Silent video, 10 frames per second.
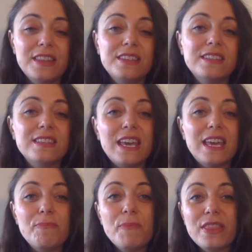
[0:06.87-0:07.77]
This is
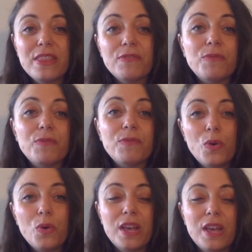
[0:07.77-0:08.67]
a month
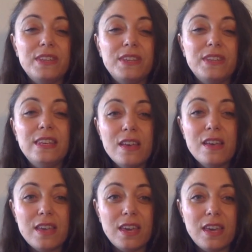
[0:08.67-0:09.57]
full of
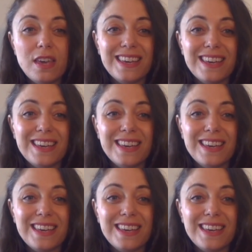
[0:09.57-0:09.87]
healing,